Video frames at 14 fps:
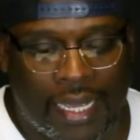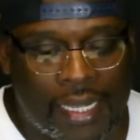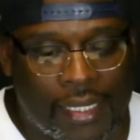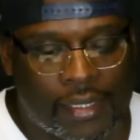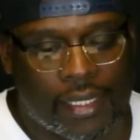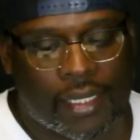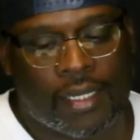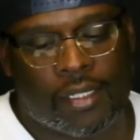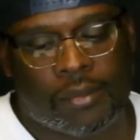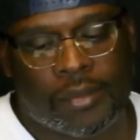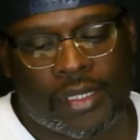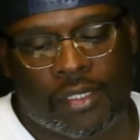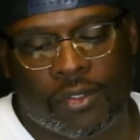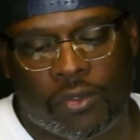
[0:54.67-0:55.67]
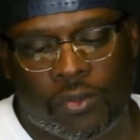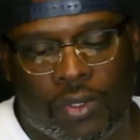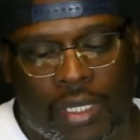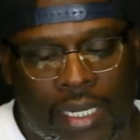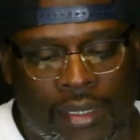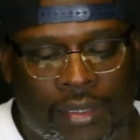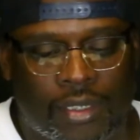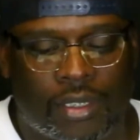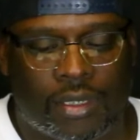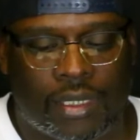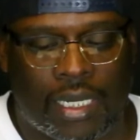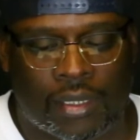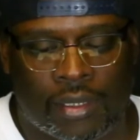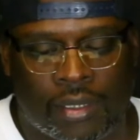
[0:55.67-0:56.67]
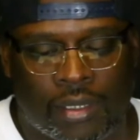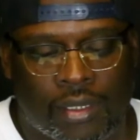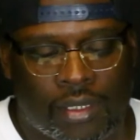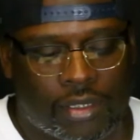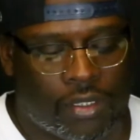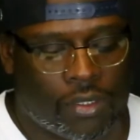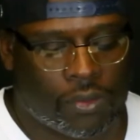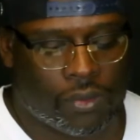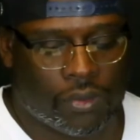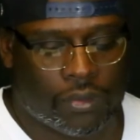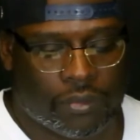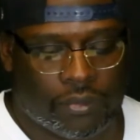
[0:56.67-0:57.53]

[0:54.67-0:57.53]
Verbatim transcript: ACAL, man. Riding shotgun. Let's go.